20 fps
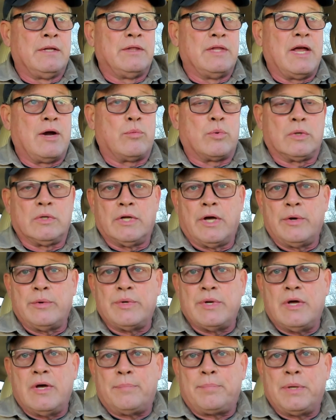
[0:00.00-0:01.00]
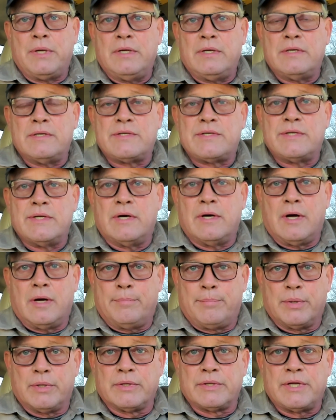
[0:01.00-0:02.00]
they were loading up his
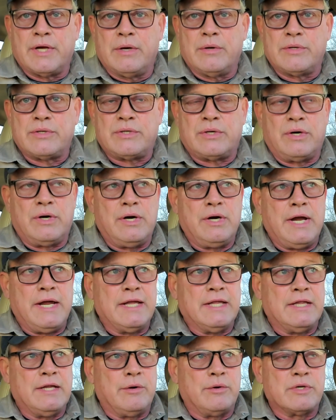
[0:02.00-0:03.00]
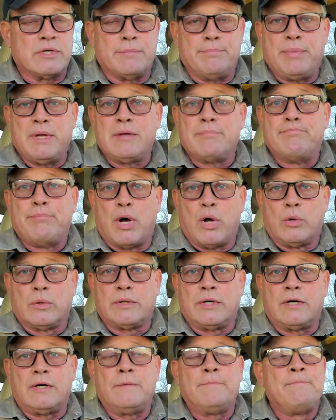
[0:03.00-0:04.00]
bulldozer, and there was a big
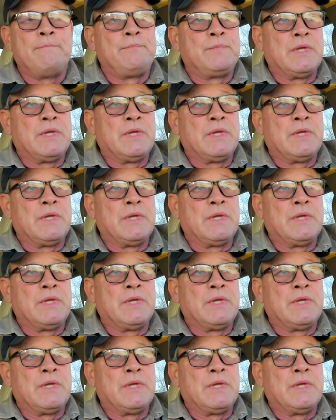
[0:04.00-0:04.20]
boulder